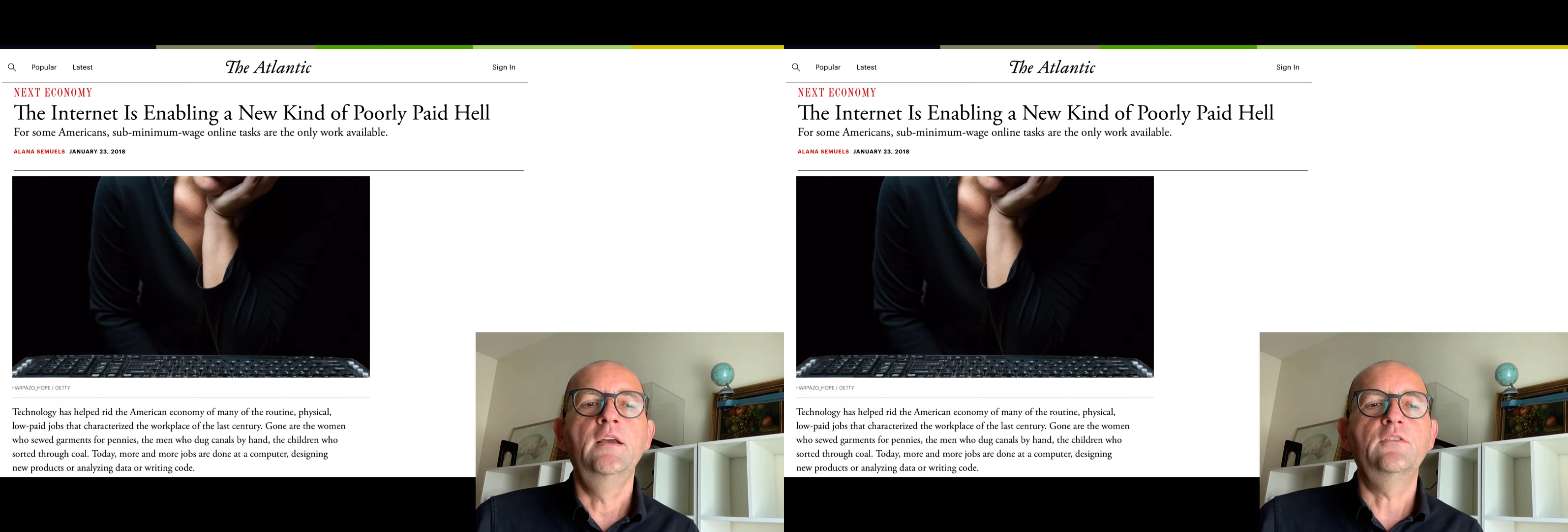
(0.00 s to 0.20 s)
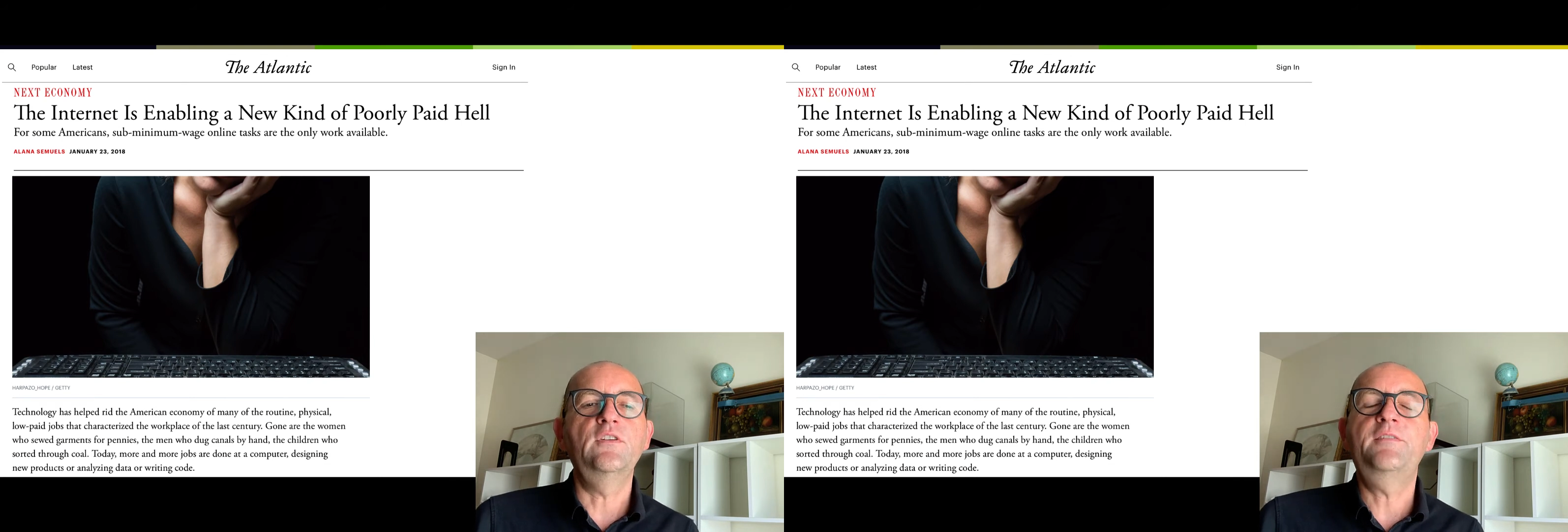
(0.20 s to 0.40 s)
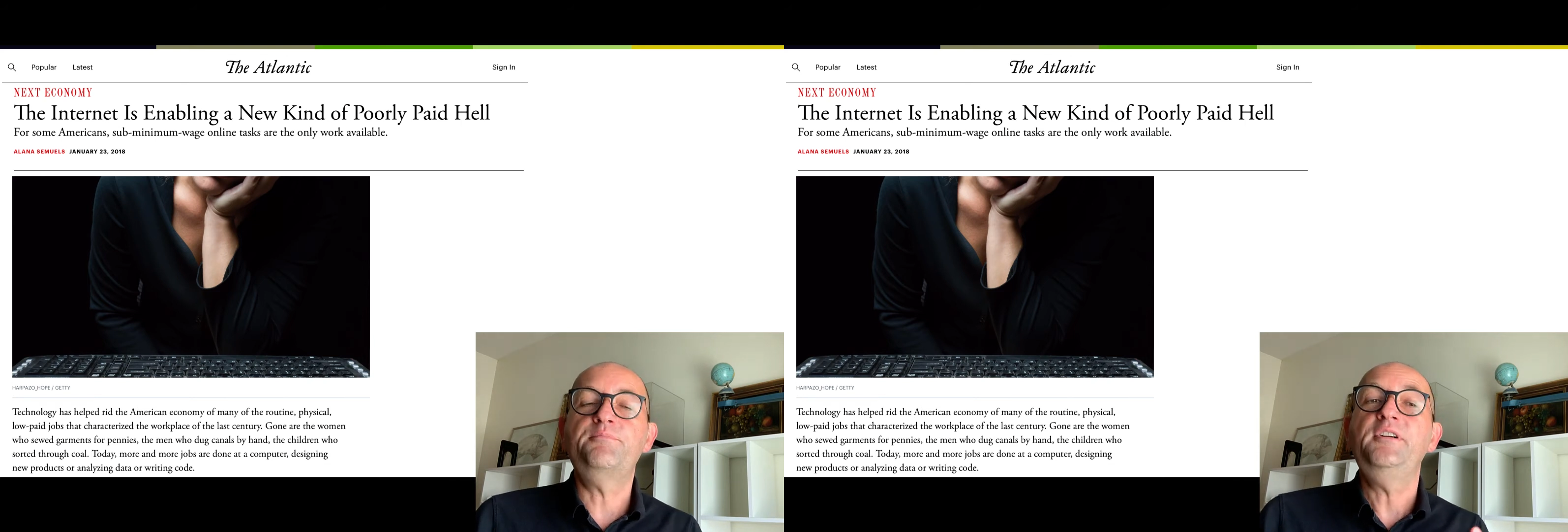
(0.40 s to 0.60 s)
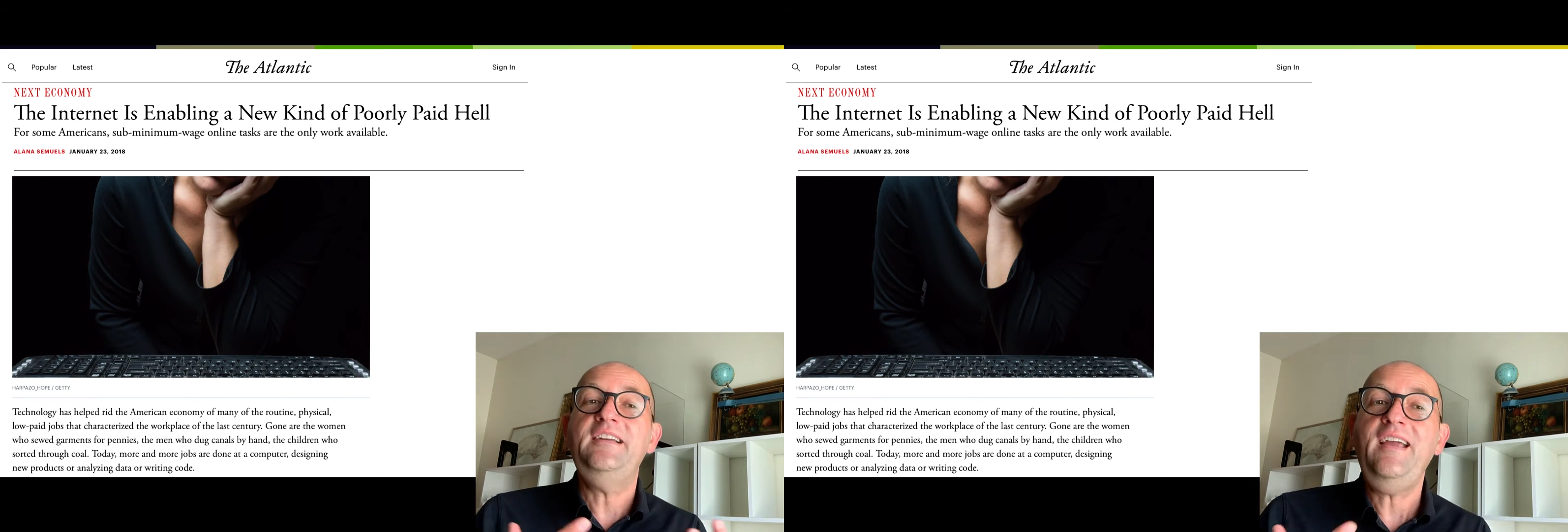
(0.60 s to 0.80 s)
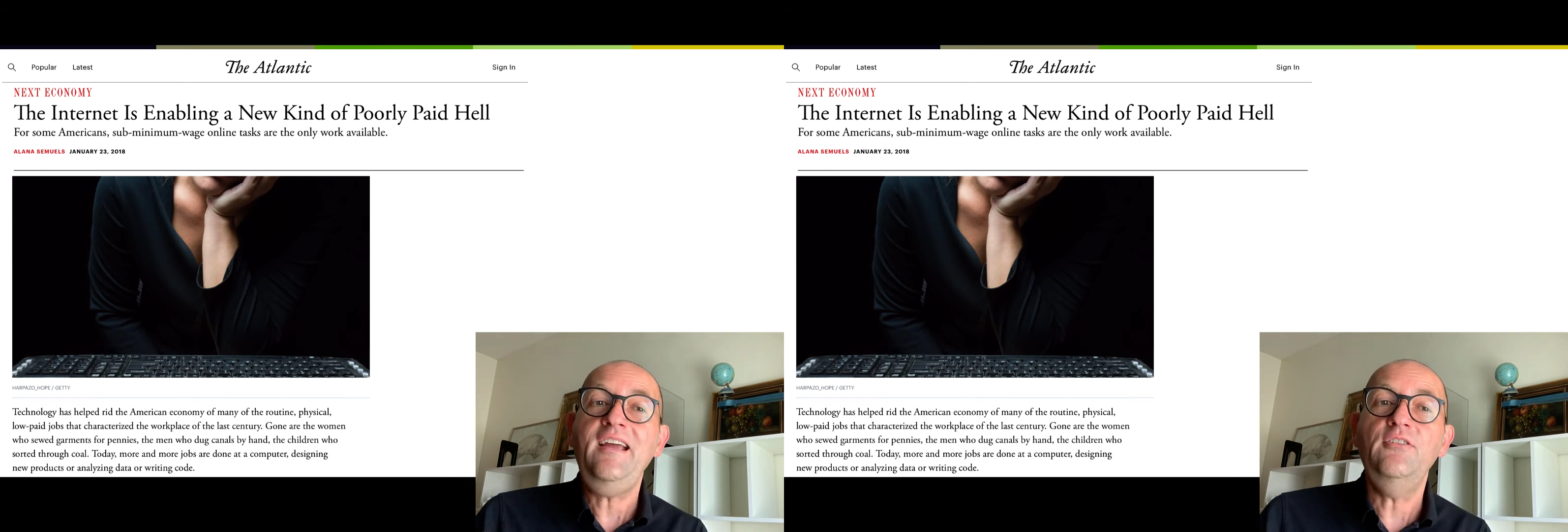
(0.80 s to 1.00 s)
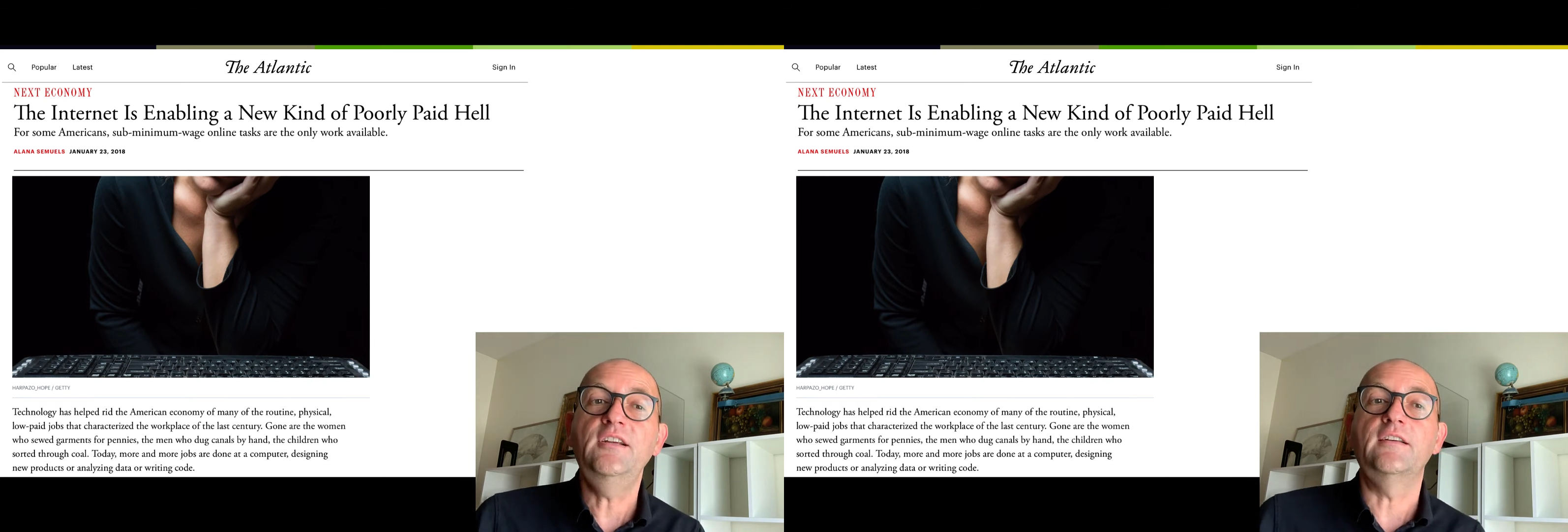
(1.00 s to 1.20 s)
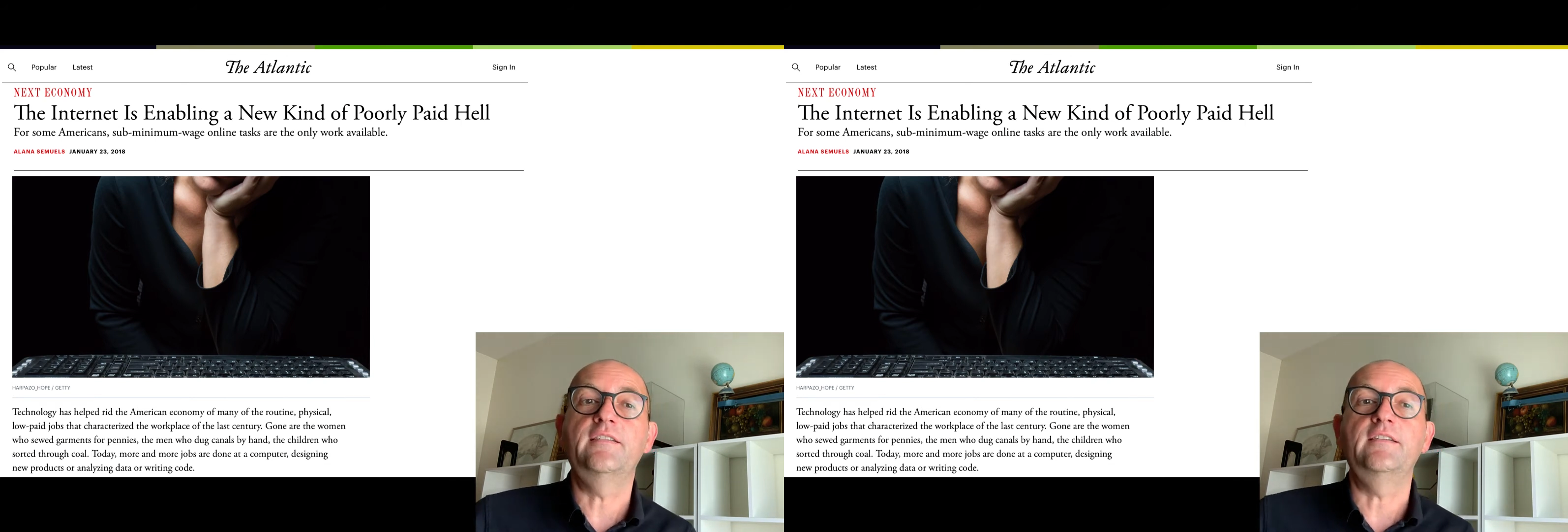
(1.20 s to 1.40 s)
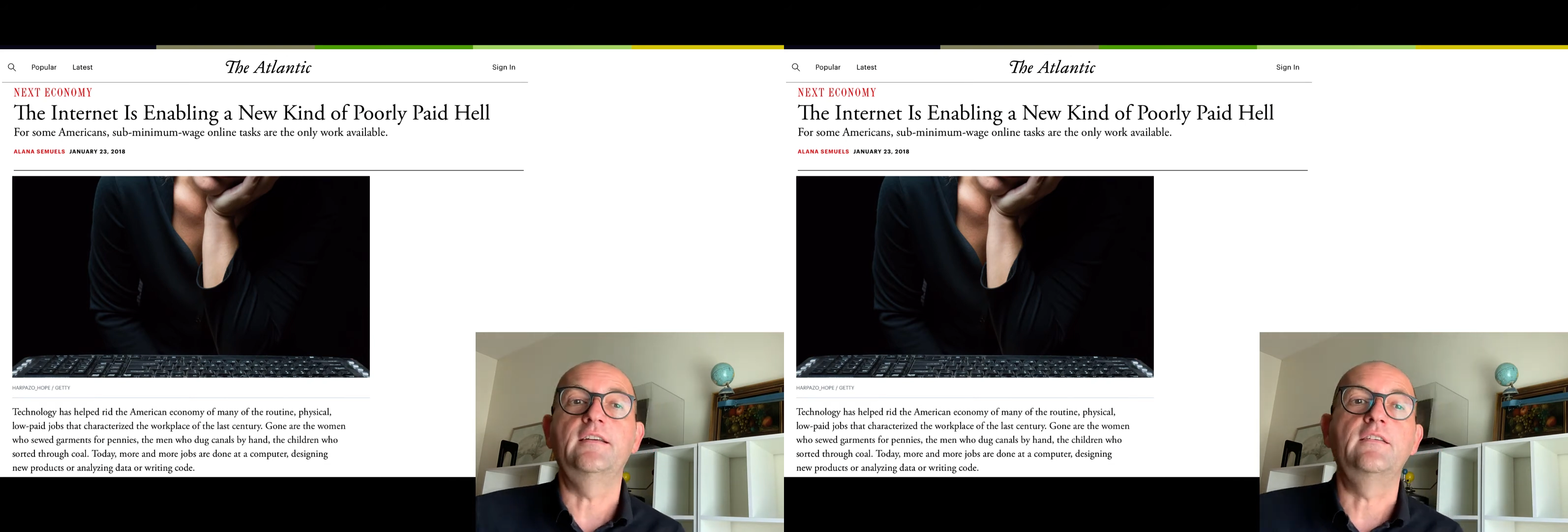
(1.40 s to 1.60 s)
So this
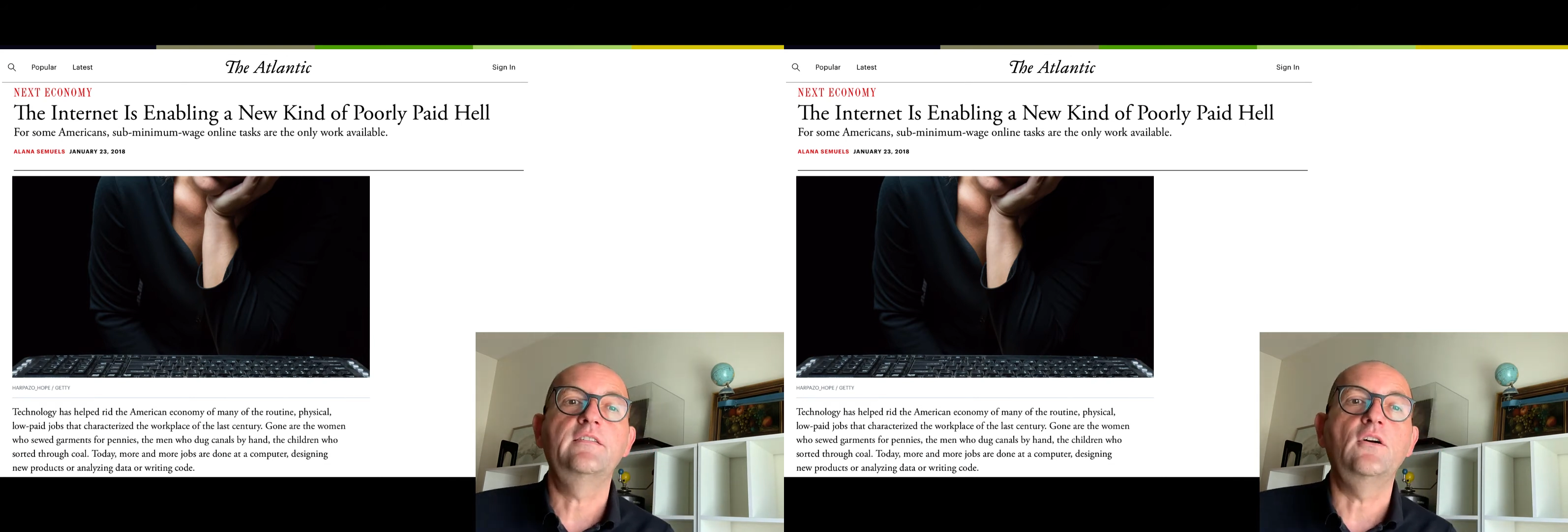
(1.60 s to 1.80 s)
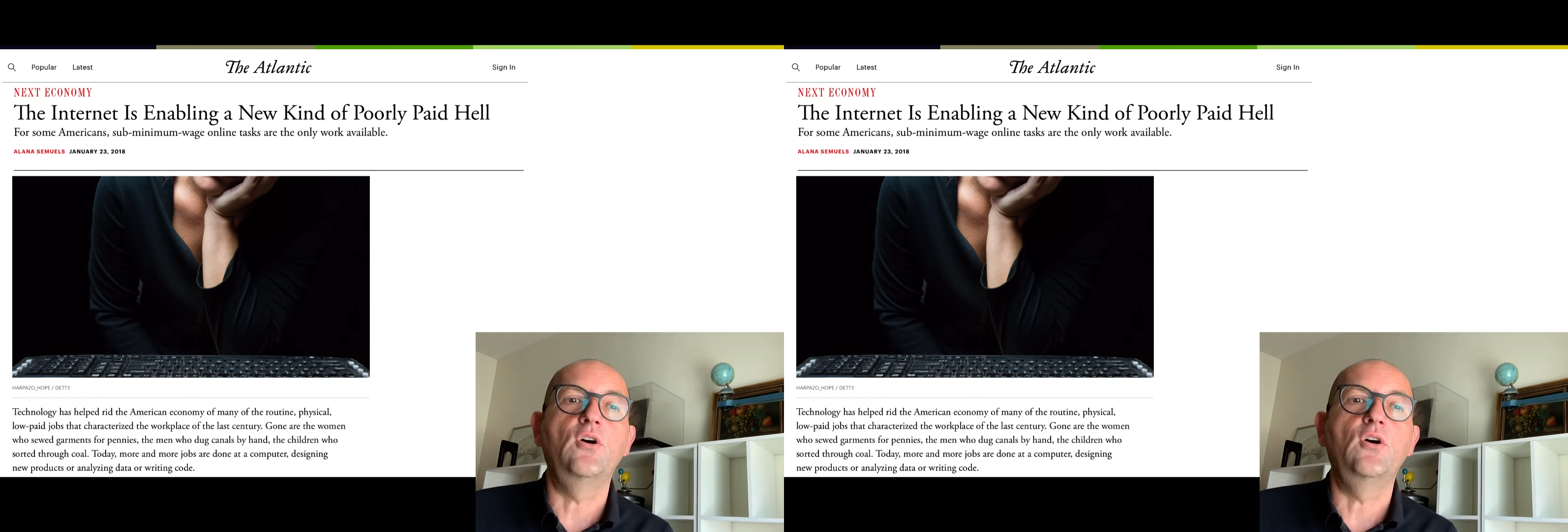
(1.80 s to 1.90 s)
precariousness